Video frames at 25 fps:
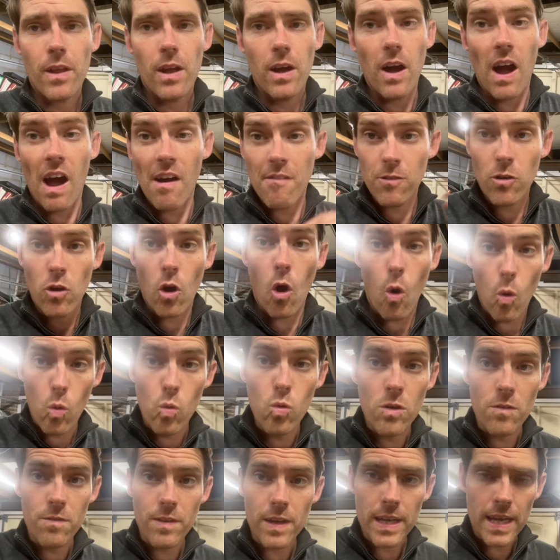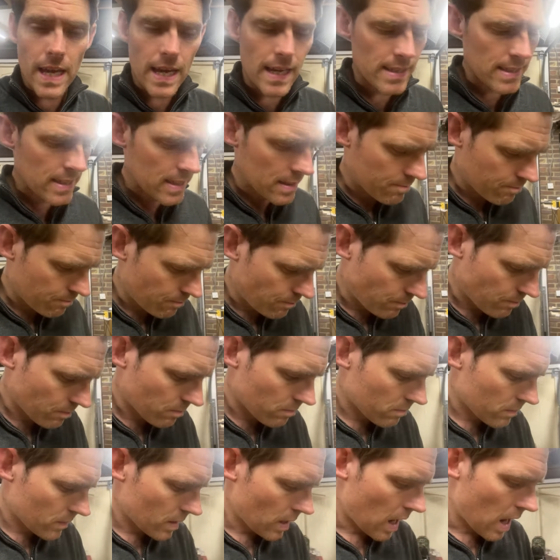I haven't got all of it yet.
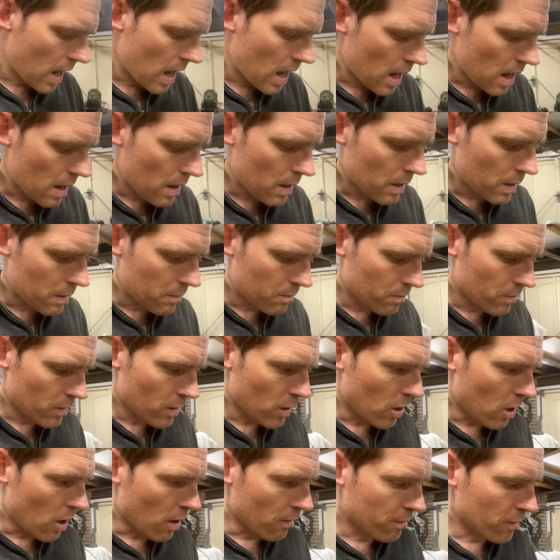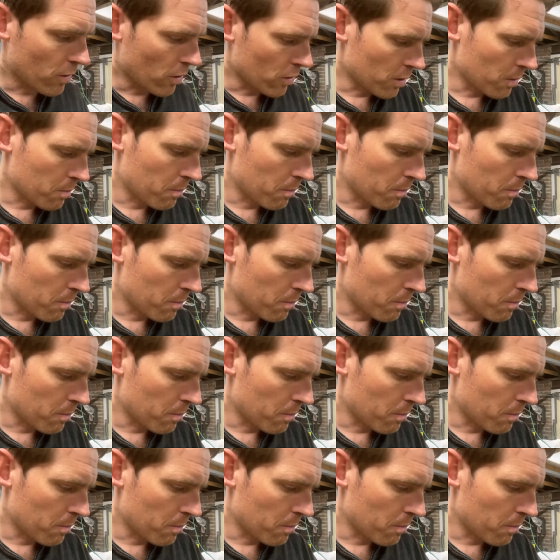Um, I've got the